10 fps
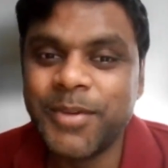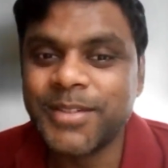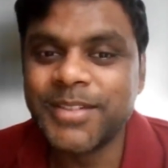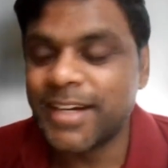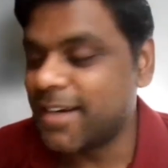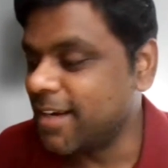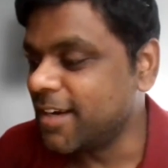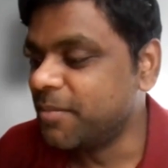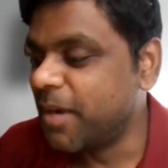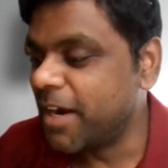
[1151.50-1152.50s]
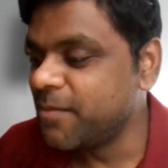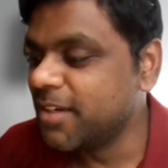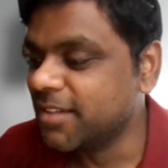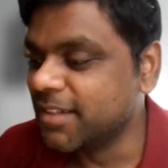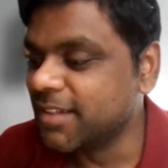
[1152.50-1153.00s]
because that data
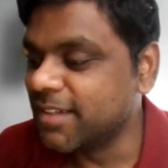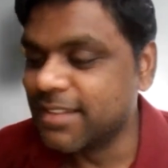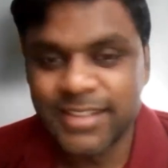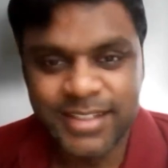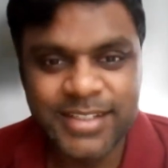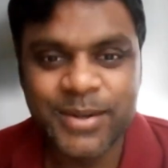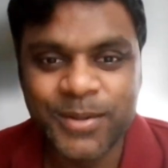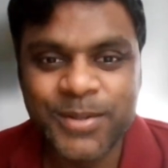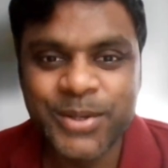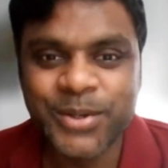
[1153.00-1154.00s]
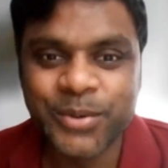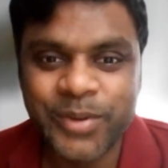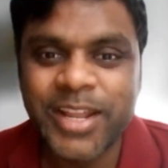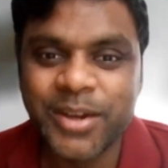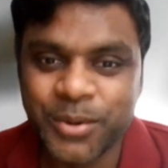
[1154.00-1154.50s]
bandwidth is also
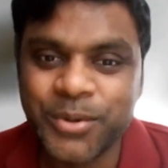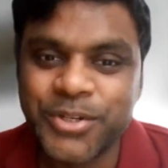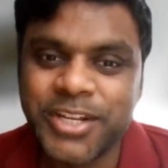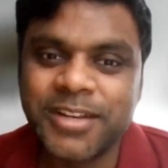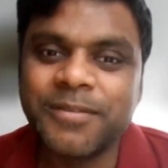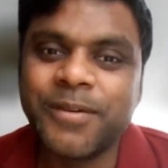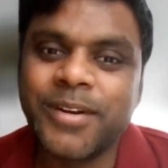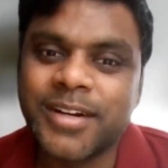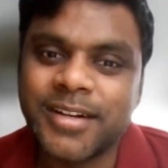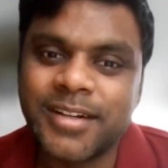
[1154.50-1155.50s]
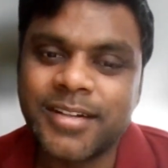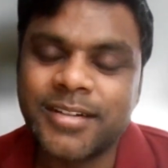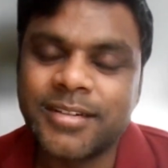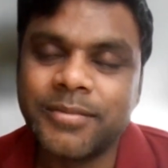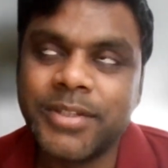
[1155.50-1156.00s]
very crucial for
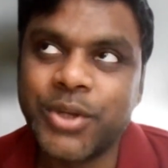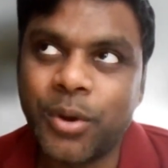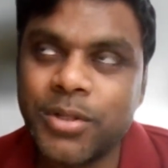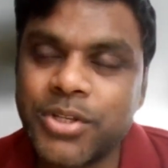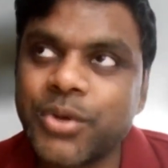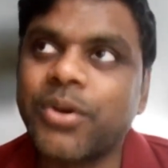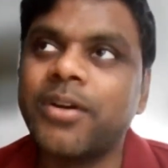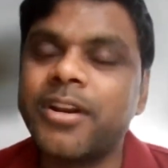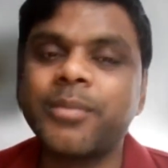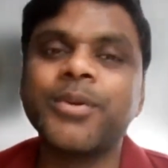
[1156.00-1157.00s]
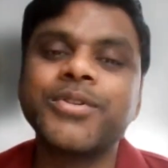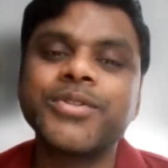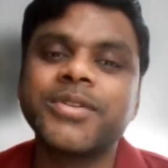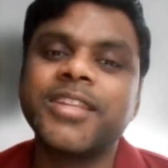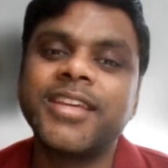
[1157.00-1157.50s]
which also
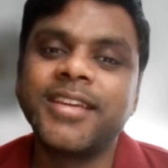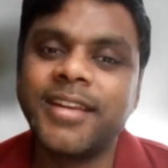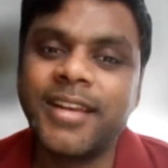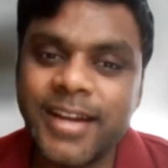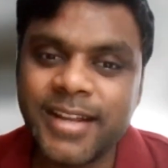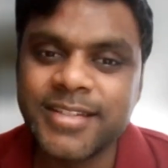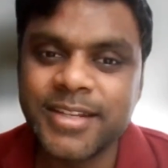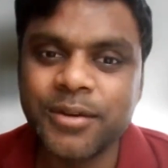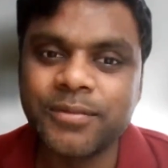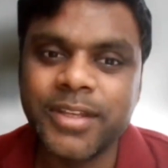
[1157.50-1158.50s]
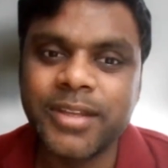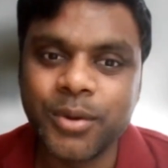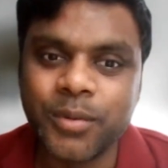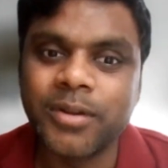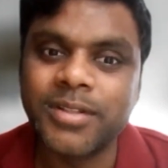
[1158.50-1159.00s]
contributes to the latency of the
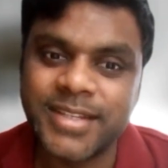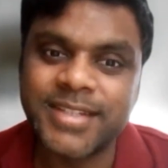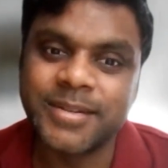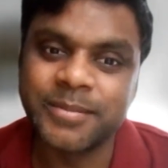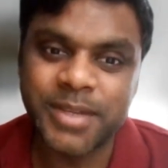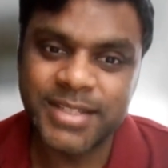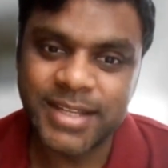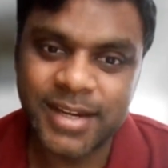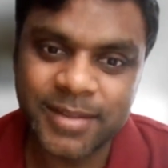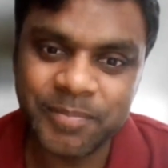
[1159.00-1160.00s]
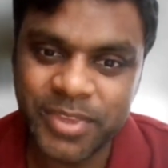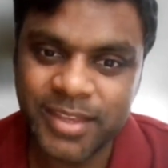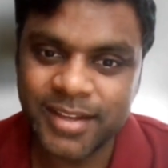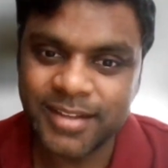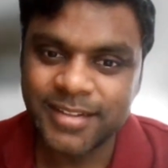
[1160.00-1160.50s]
overall system, basically.
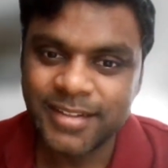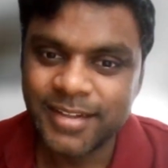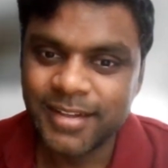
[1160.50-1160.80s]
Yeah,